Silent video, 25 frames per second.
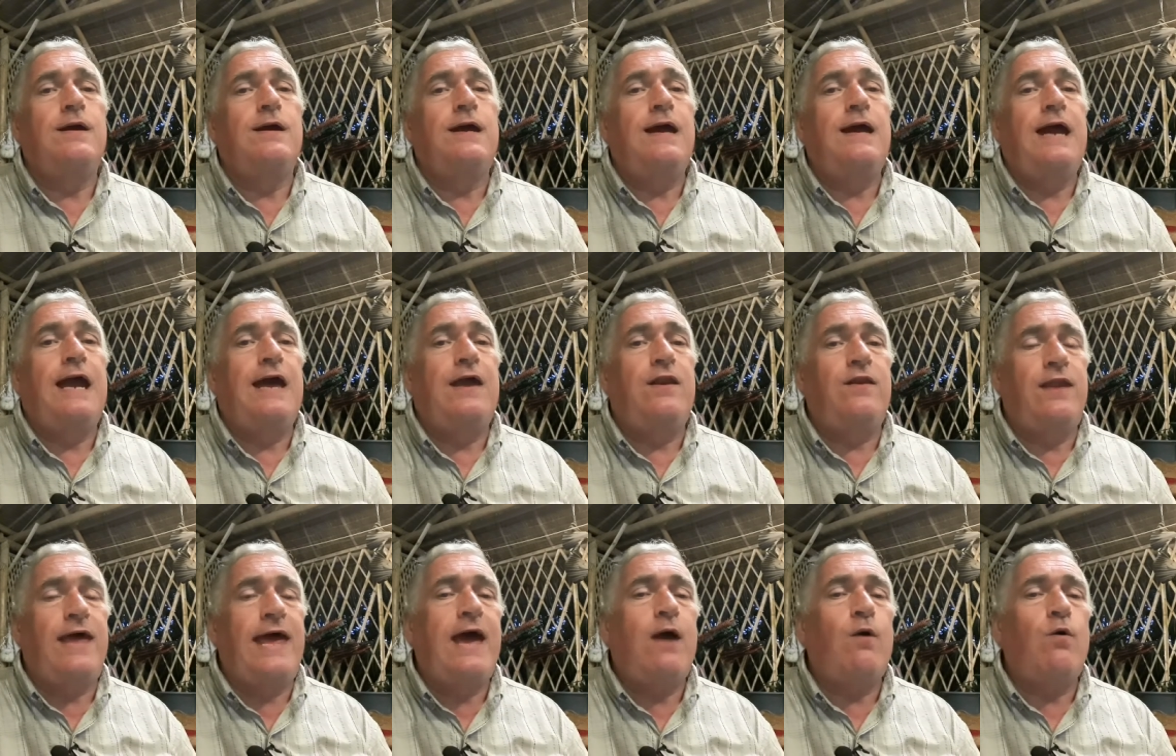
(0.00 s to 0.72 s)
And
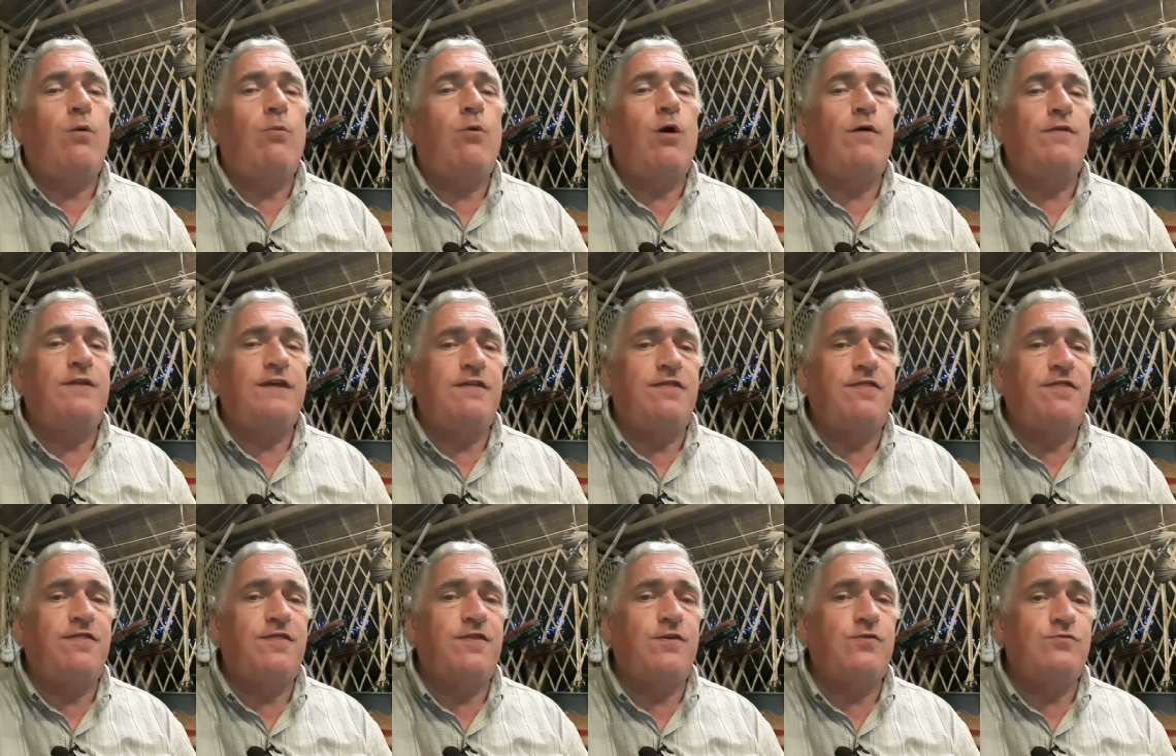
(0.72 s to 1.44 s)
now I'm on the
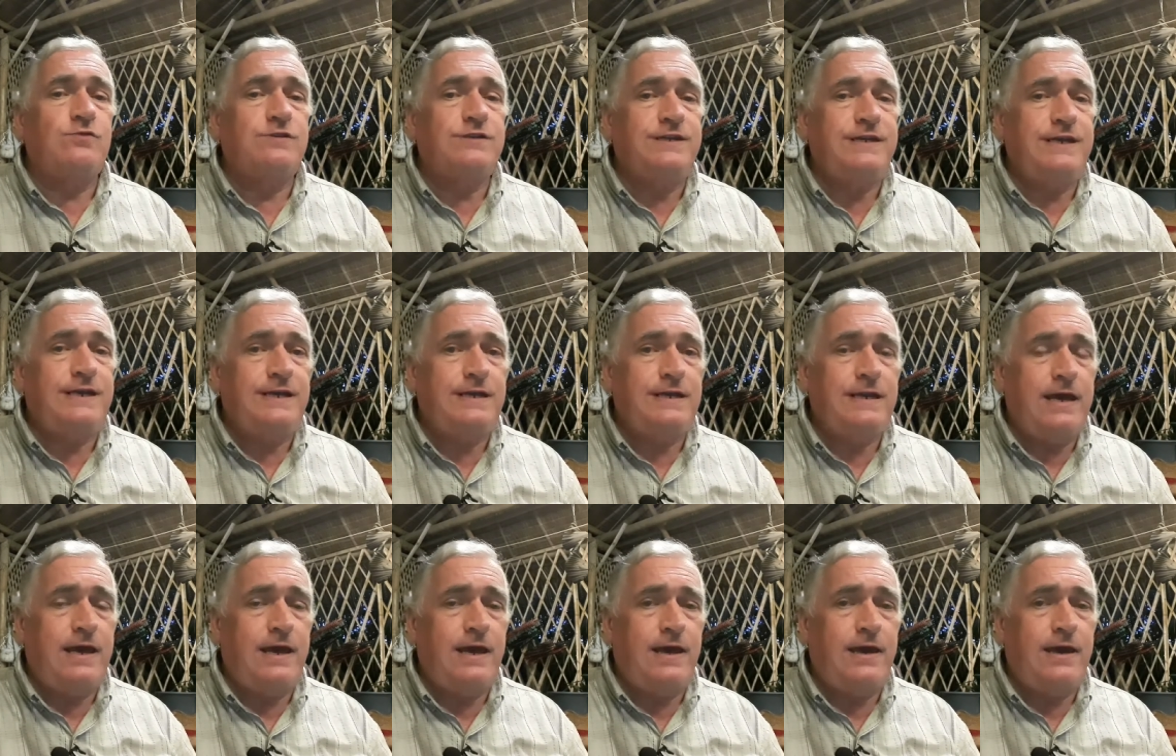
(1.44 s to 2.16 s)

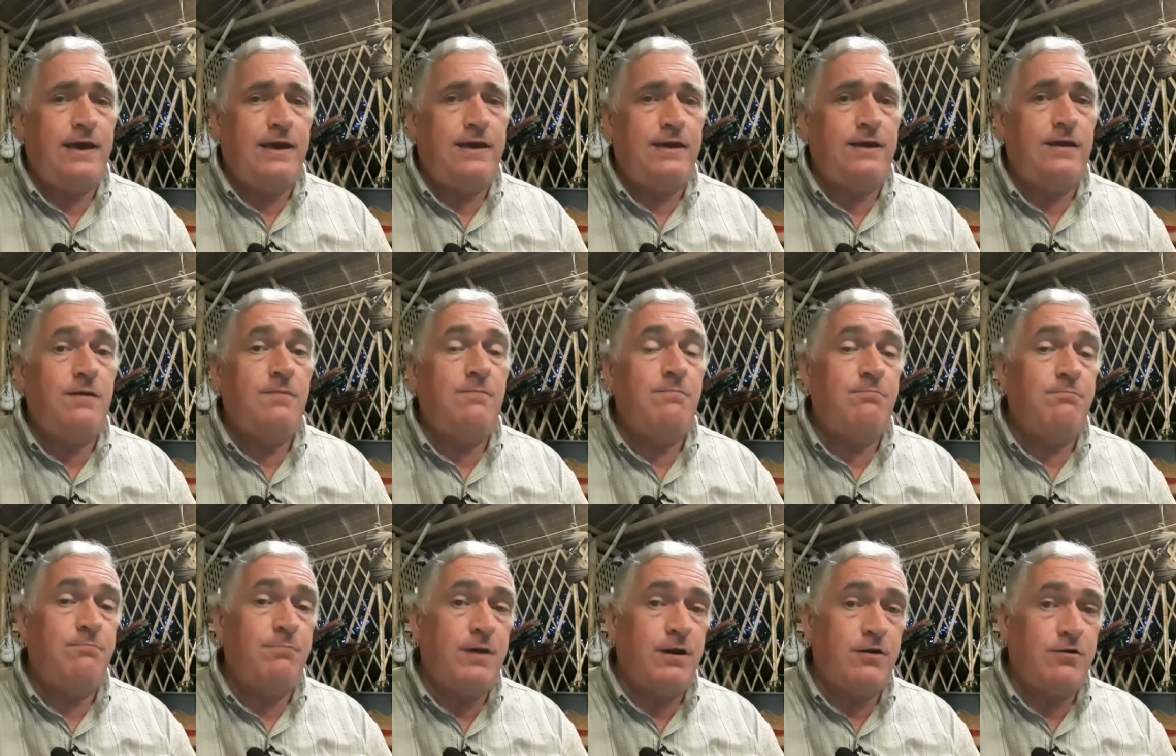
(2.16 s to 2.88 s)
13A
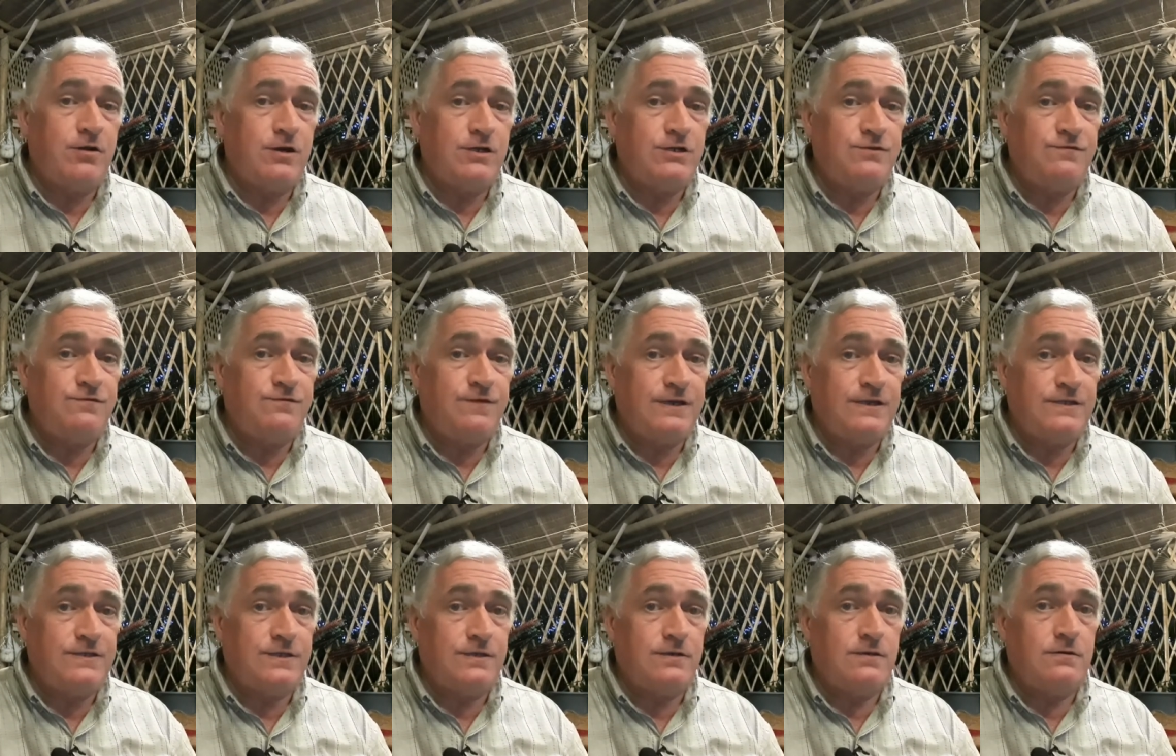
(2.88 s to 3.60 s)
marriage
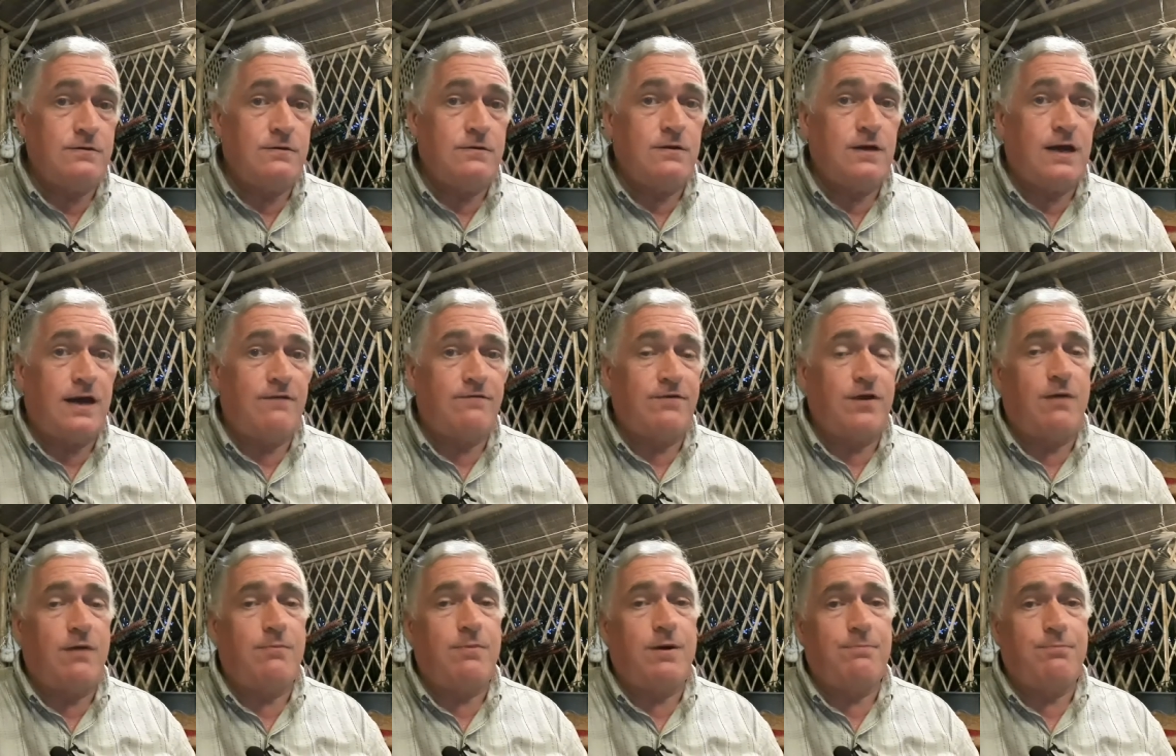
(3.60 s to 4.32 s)
visa. I've
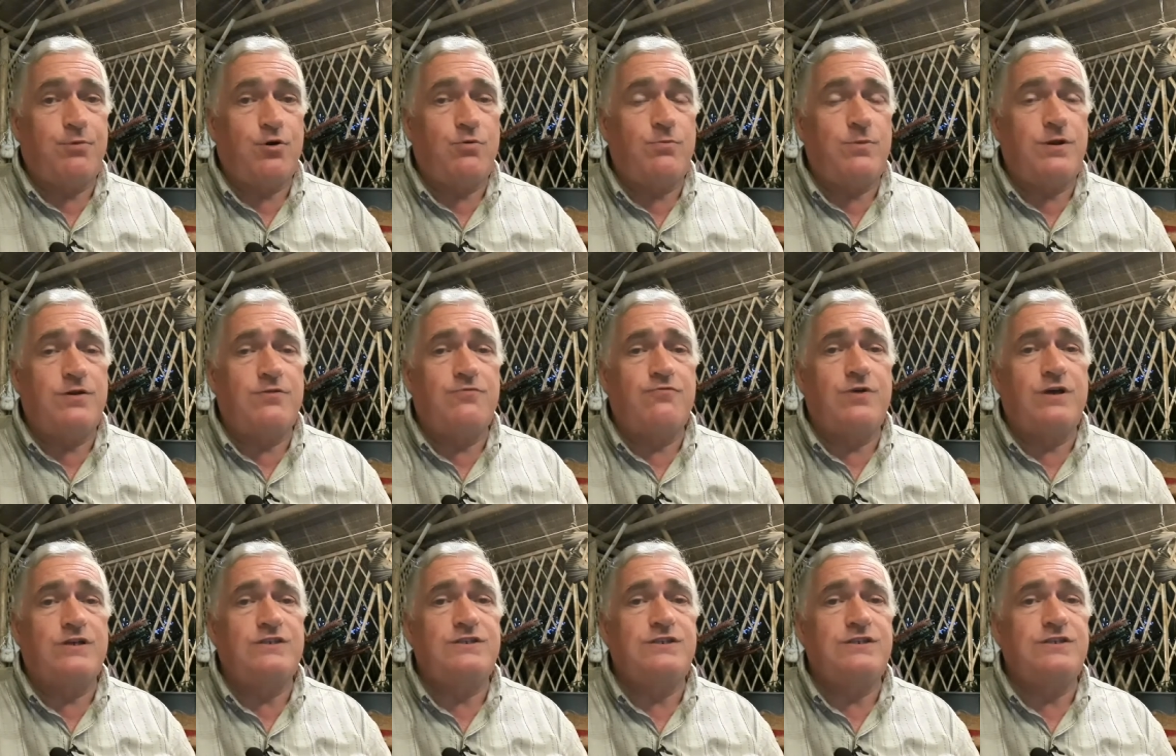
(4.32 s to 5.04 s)
got my permanent
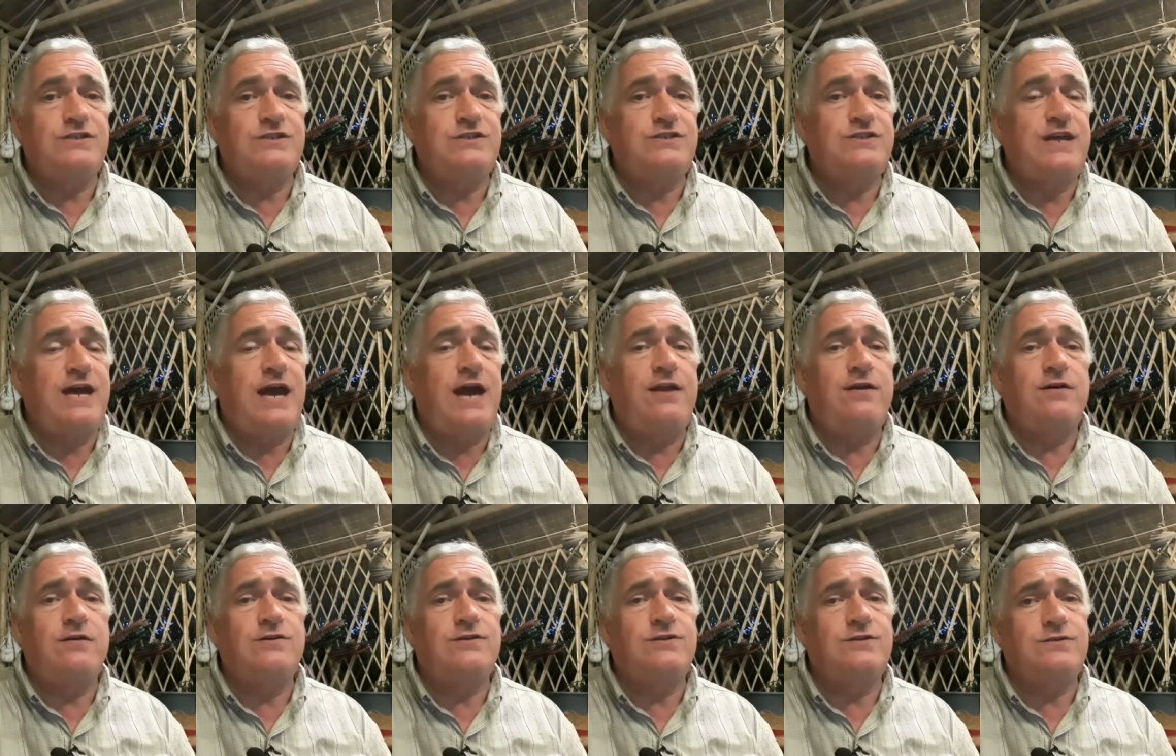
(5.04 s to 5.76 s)
resident
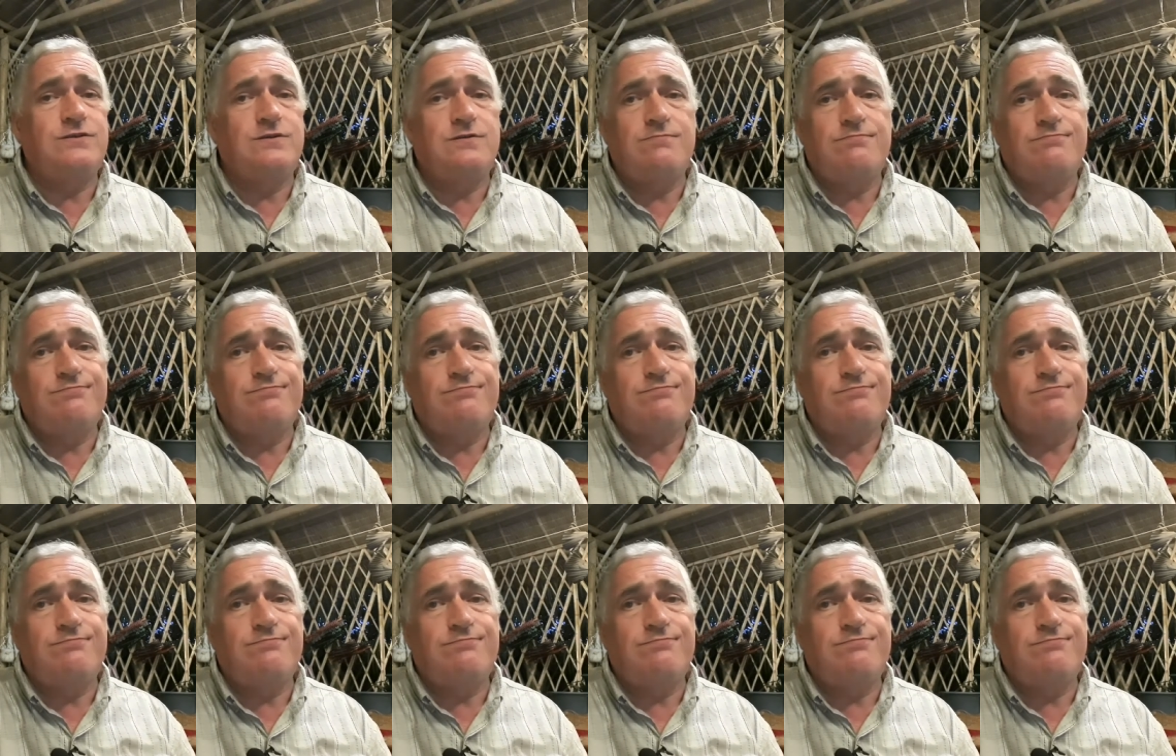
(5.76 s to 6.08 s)
status.